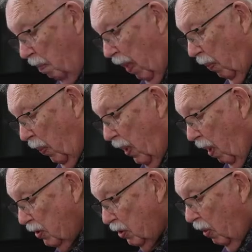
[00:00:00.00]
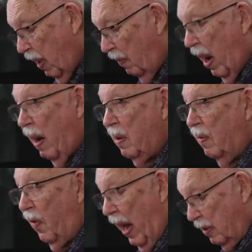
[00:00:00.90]
but we also have
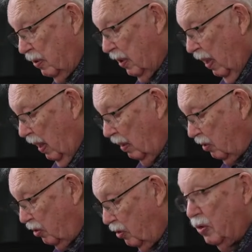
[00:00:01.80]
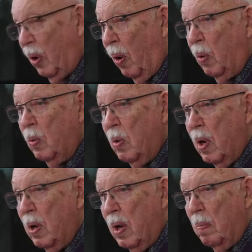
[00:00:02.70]
artifacts in stone,
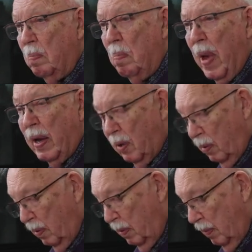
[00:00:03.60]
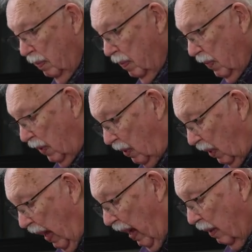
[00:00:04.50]
metal,
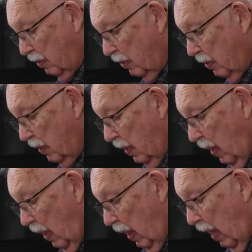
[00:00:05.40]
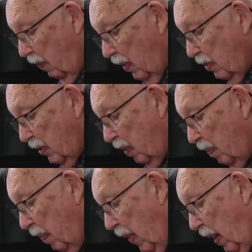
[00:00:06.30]
glass, even
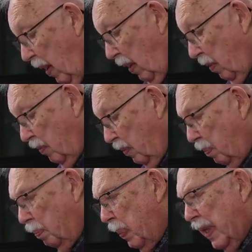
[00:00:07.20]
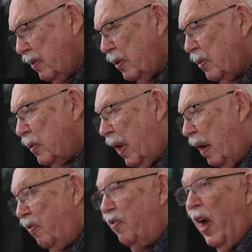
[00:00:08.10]
some pieces
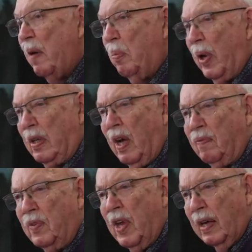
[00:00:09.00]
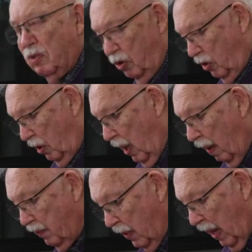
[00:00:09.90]
of fabric,
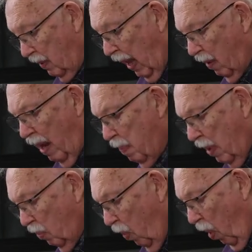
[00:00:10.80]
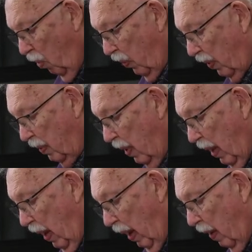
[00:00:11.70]
that have been woven.
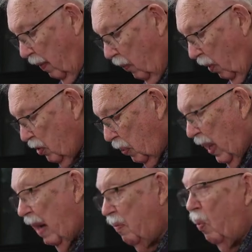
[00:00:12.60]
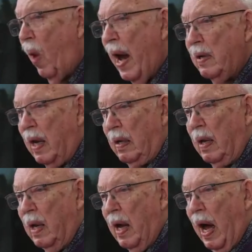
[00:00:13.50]
And of course, we have writing
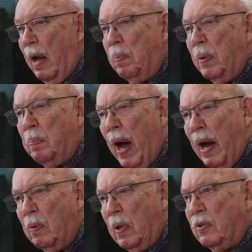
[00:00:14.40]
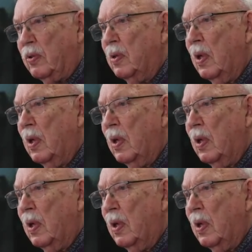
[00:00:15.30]
on papyrus,